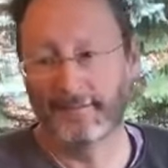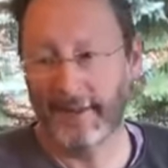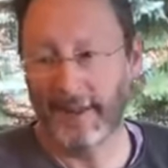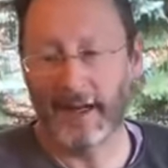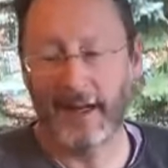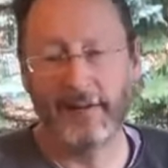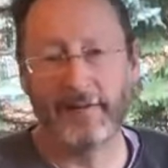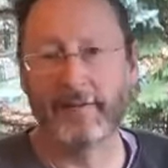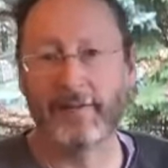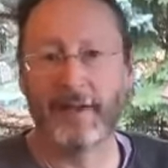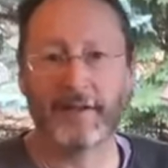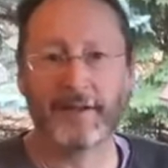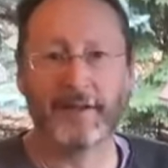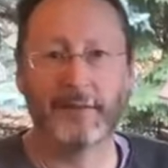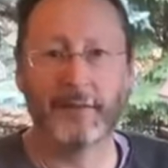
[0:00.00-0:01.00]
And I've
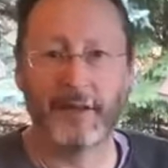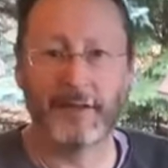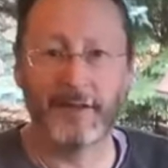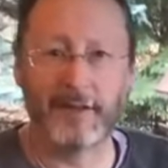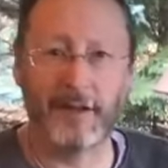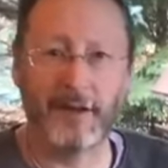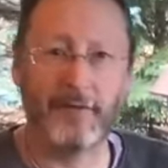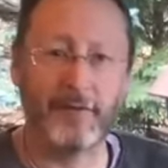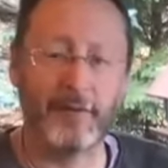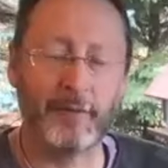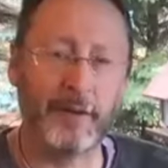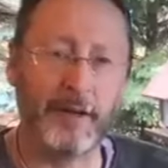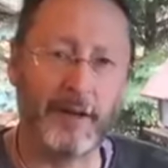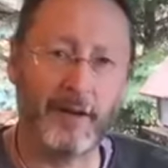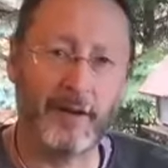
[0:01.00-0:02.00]
invested myself and
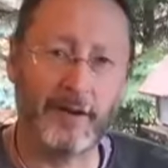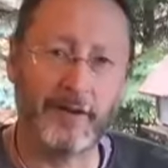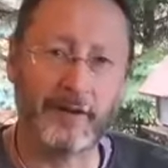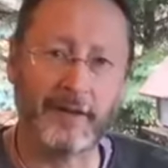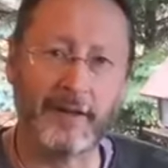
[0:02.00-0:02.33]
my heart